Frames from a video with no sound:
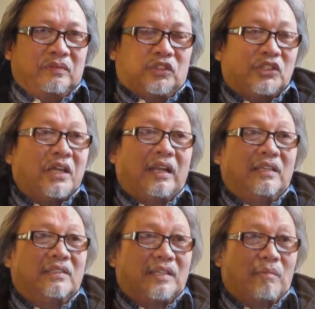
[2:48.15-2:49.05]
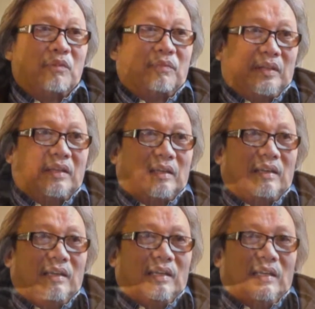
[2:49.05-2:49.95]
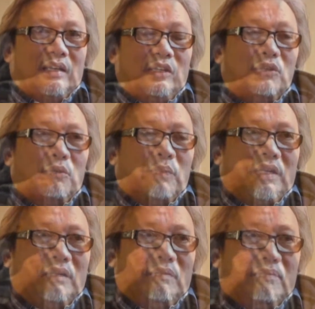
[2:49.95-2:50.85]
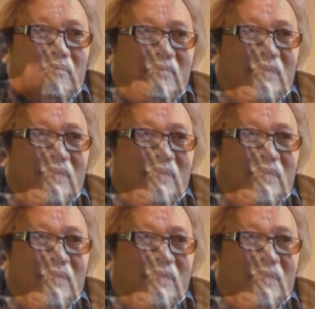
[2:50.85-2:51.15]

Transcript: studied some of the European